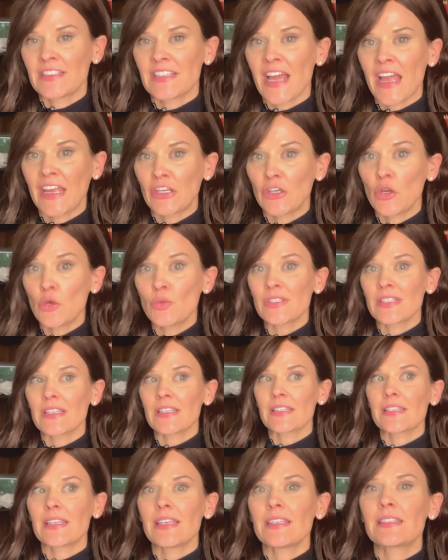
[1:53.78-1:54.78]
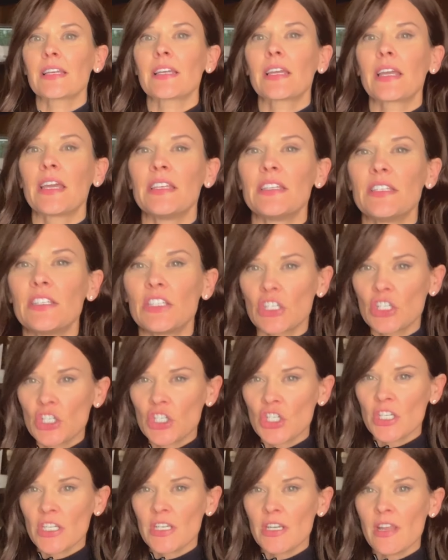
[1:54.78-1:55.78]
a diagnosis. It's a
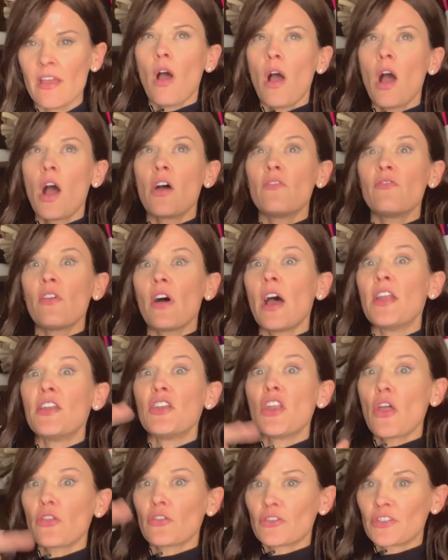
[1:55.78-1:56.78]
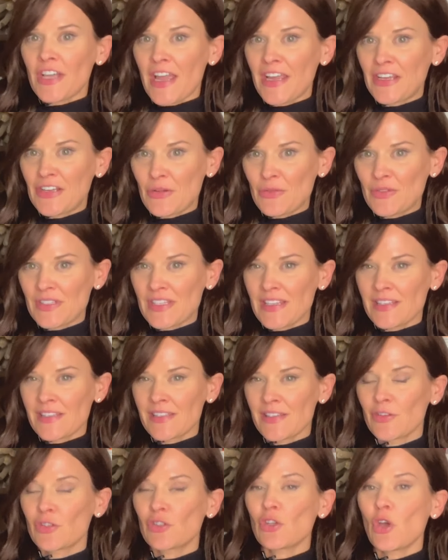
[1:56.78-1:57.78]
condition of another
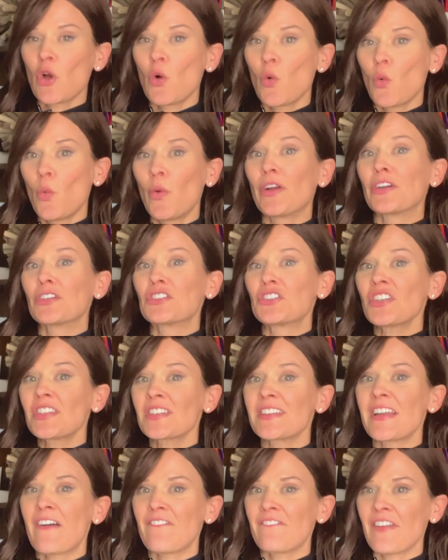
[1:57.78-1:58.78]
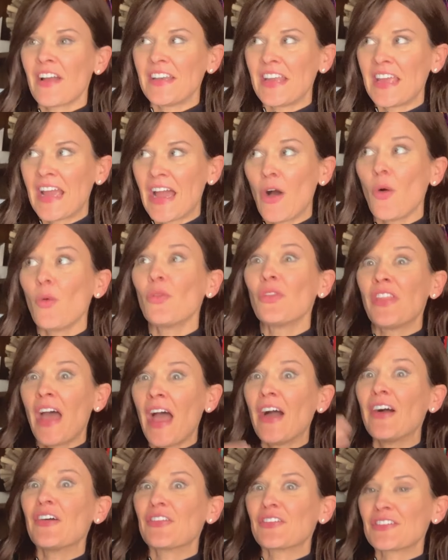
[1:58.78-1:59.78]
diagnosis. So we're just now finding out
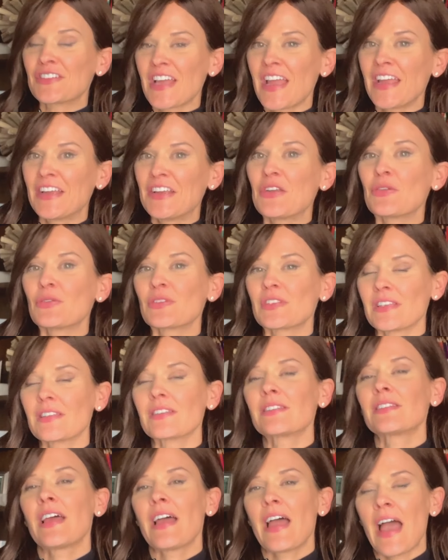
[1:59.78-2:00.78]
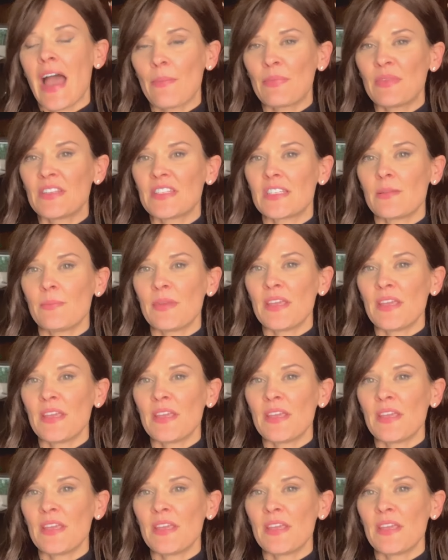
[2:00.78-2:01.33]
that other diagnosis happens to